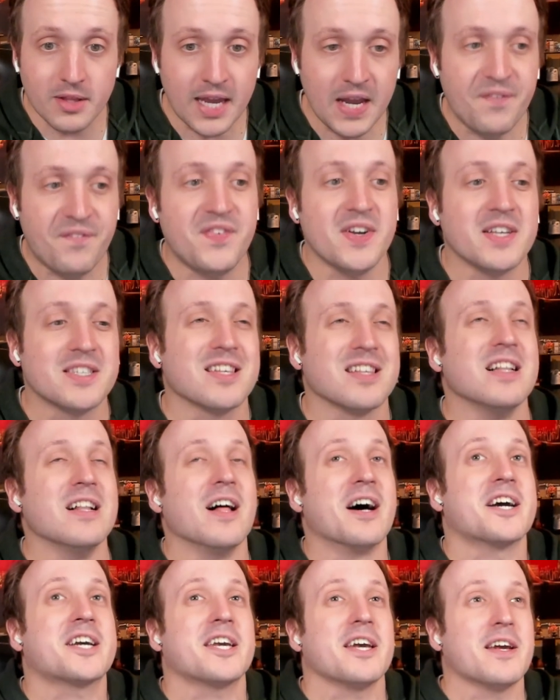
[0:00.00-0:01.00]
Leif is
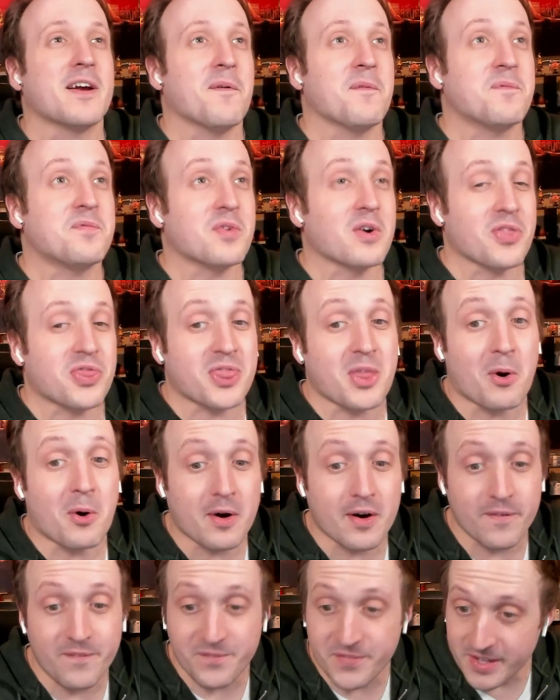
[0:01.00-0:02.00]
looking for
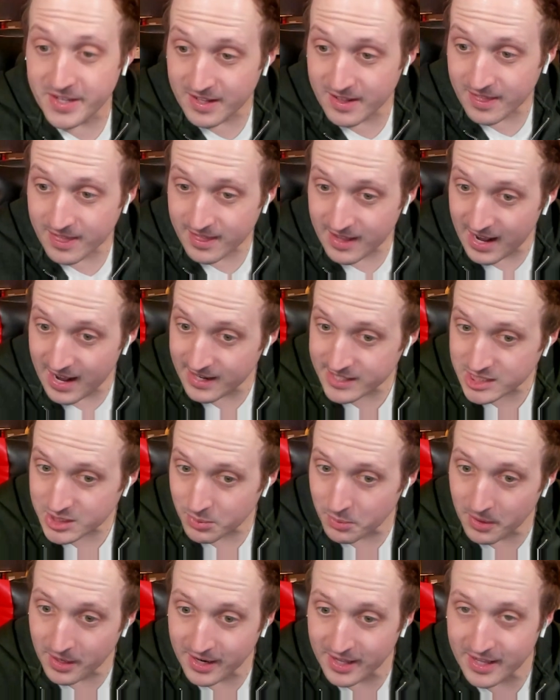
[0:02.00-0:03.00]
Thorfinn. That's
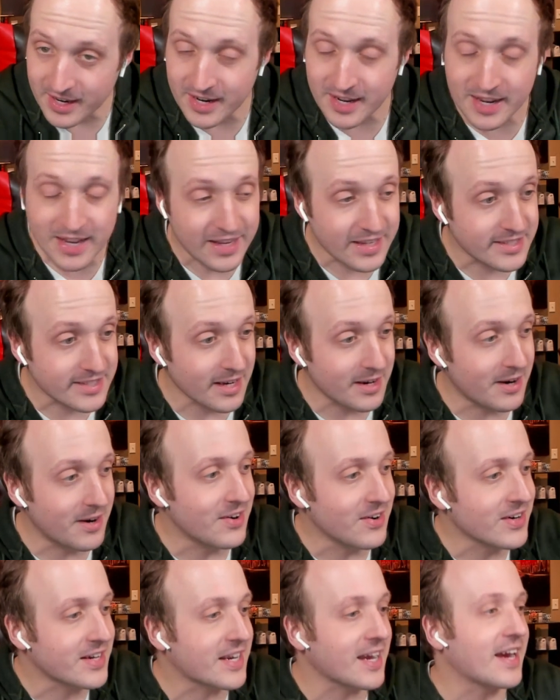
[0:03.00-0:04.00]
what it is.
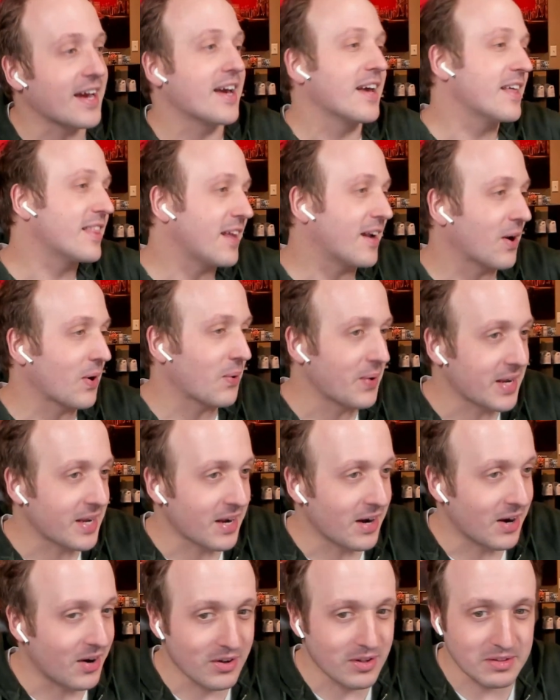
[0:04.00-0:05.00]
Okay, there we
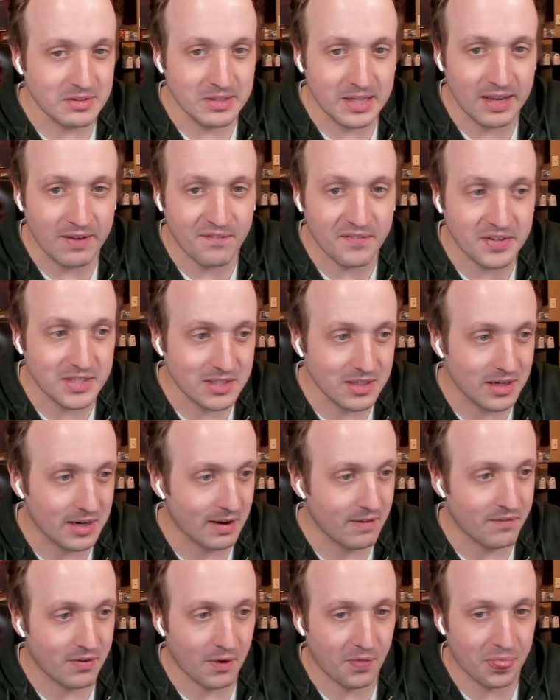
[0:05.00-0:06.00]
go. Leif is
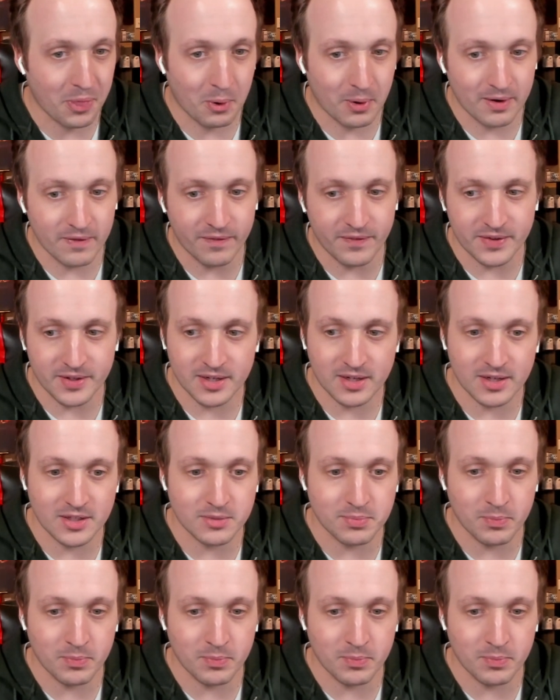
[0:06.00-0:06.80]
looking for Thorfinn because